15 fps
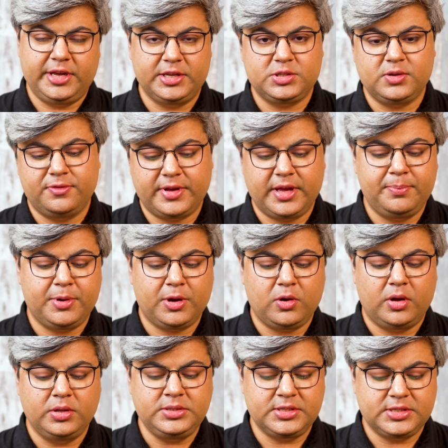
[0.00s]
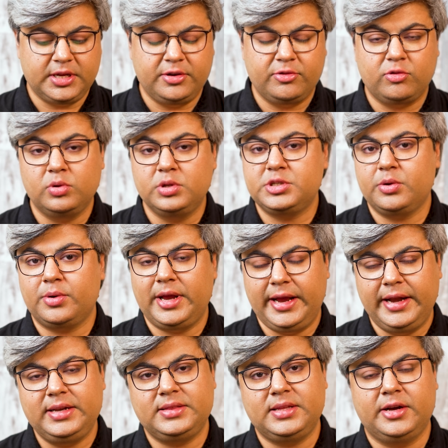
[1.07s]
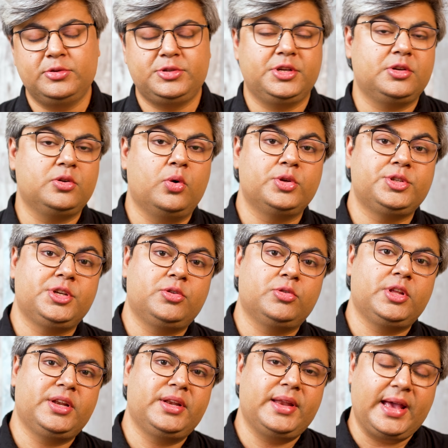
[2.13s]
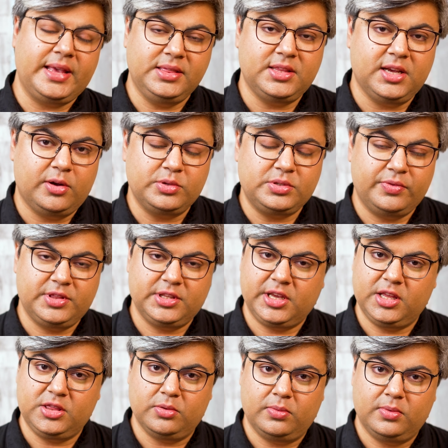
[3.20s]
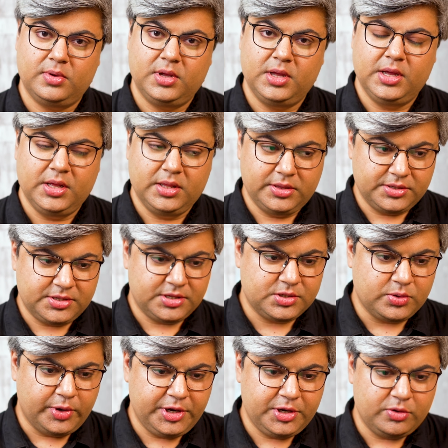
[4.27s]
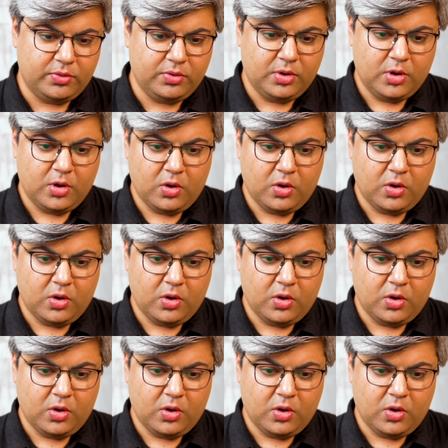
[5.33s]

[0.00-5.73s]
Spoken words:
case of Capricorn, Sun rules your 8th house. It goes into the 9th house with Ketu. This is going to